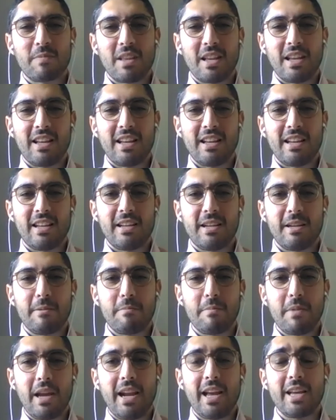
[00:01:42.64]

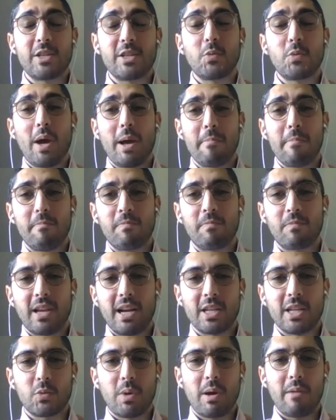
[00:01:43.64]
and I swam
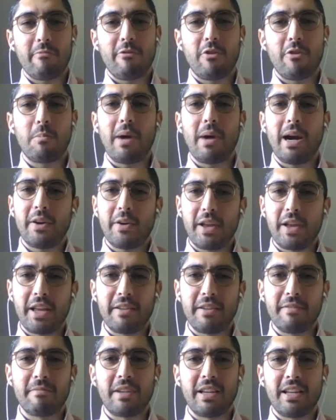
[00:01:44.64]
for
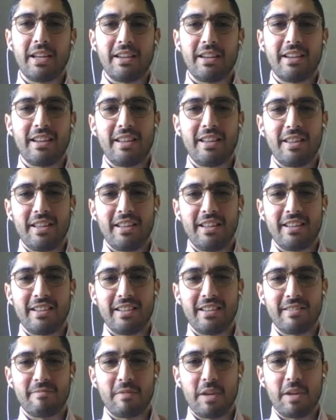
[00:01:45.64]
Bahrain in
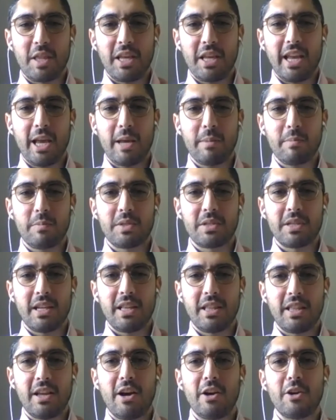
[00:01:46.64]
the games
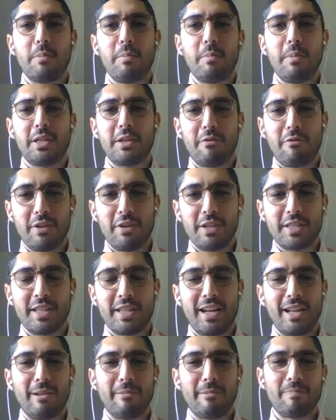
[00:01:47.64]
in the 100-meter
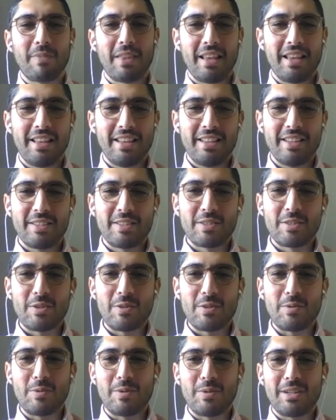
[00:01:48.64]
freestyle.
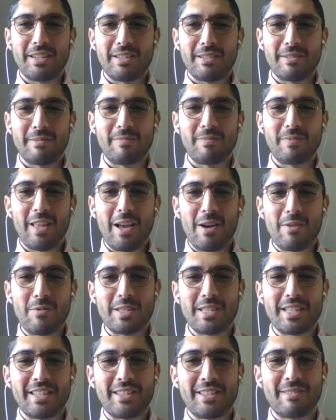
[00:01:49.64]
So that was
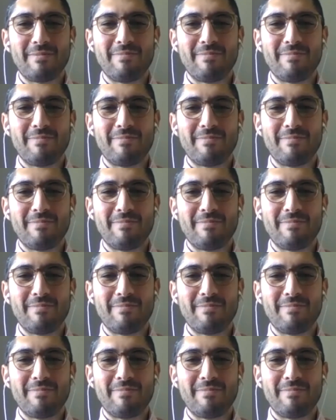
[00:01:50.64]
it.